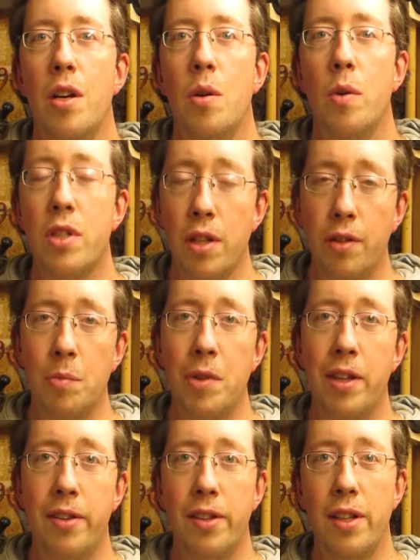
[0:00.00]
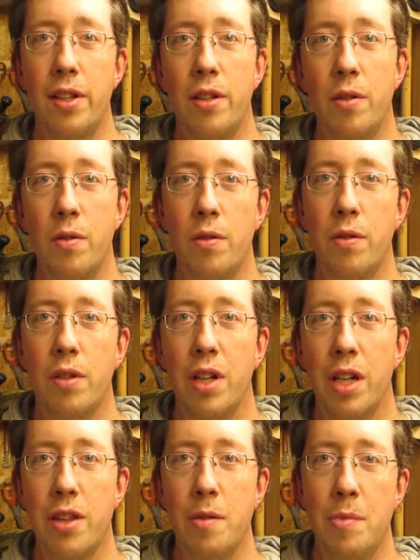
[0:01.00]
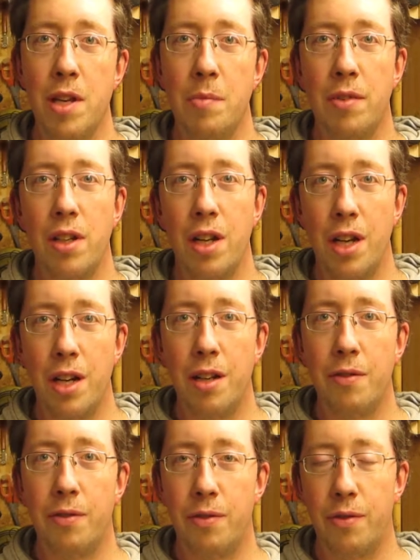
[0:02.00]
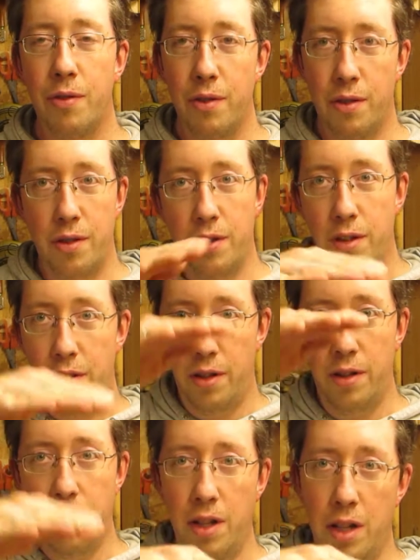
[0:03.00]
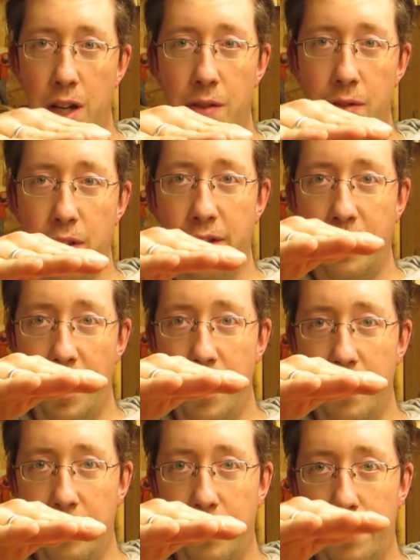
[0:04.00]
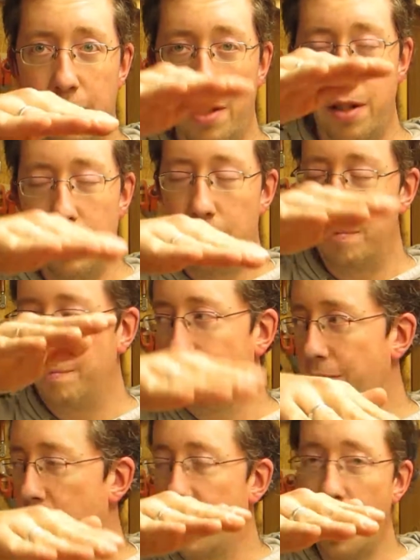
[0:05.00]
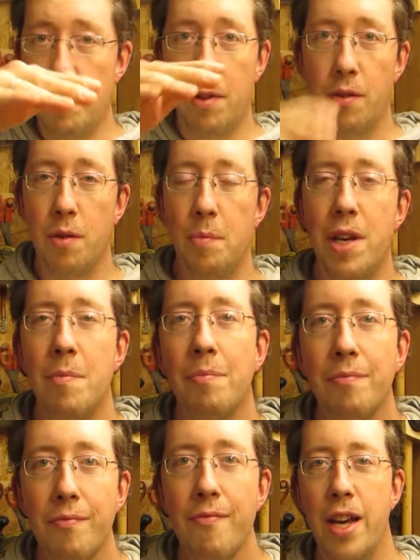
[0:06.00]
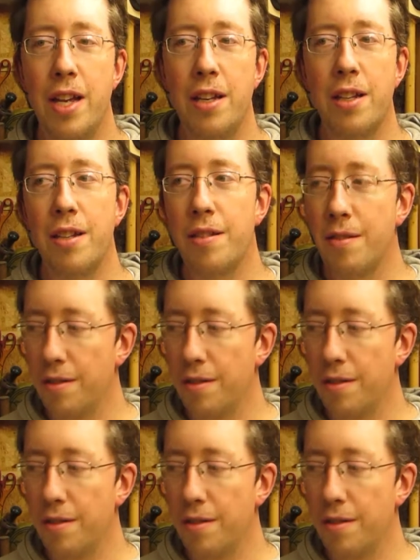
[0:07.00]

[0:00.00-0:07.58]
Which also means that you cut the beams in half, or halven the size, the depth of the beam. And